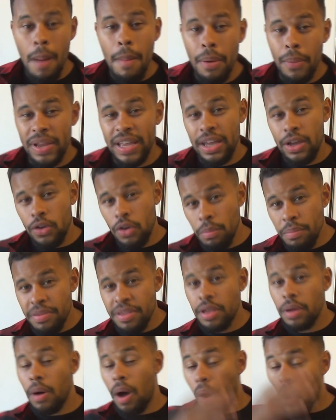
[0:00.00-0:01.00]
But when it
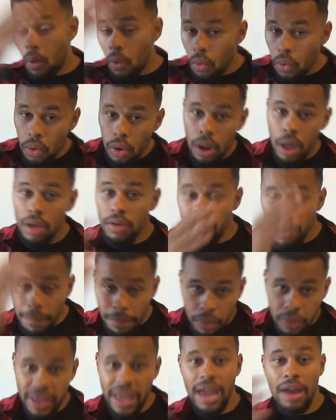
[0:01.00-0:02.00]
comes to all over
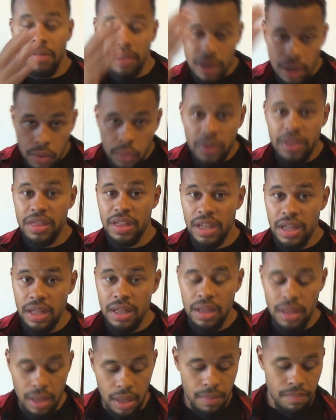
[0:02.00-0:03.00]
Bulgarian
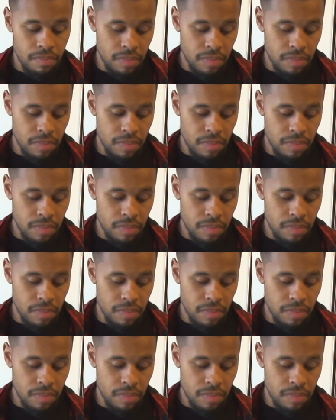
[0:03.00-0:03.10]
cuisine,